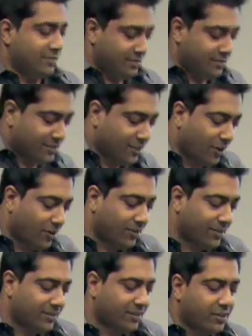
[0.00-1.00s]

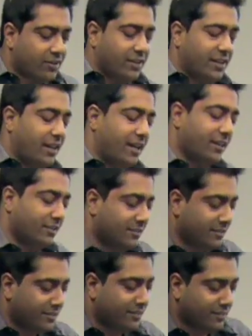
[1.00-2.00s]
so literally, like,
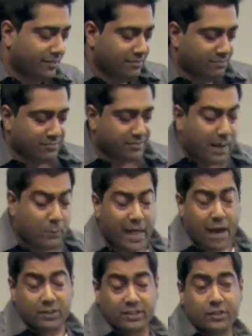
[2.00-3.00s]
but
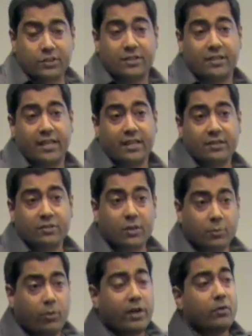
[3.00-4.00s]
that was interesting. So
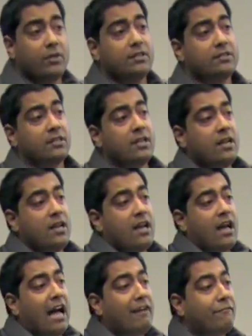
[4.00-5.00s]
the point was, I